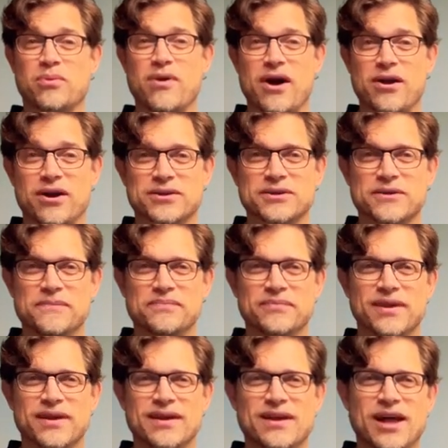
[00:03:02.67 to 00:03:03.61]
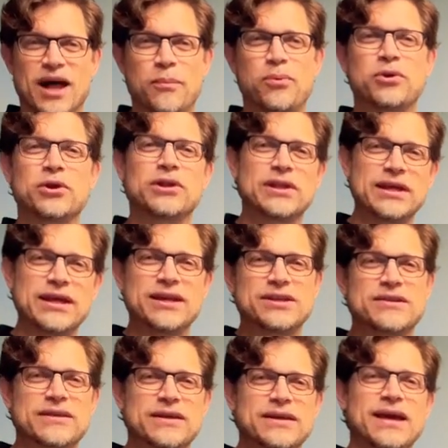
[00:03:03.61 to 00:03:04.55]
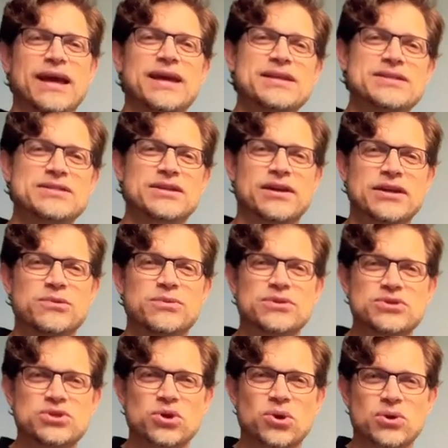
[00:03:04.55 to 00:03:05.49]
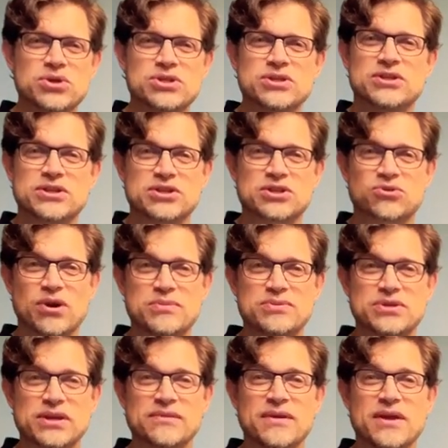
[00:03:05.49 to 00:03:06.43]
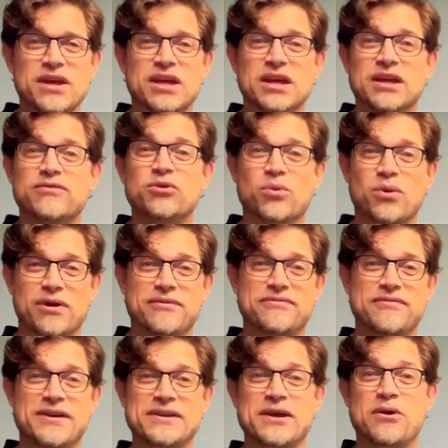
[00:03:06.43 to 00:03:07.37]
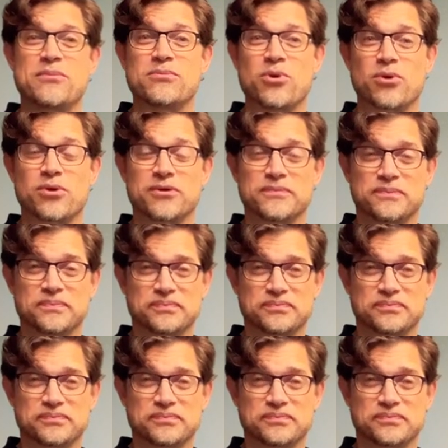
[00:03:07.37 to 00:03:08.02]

product. I'll put a link to the case study with George in the description if you want to find out more.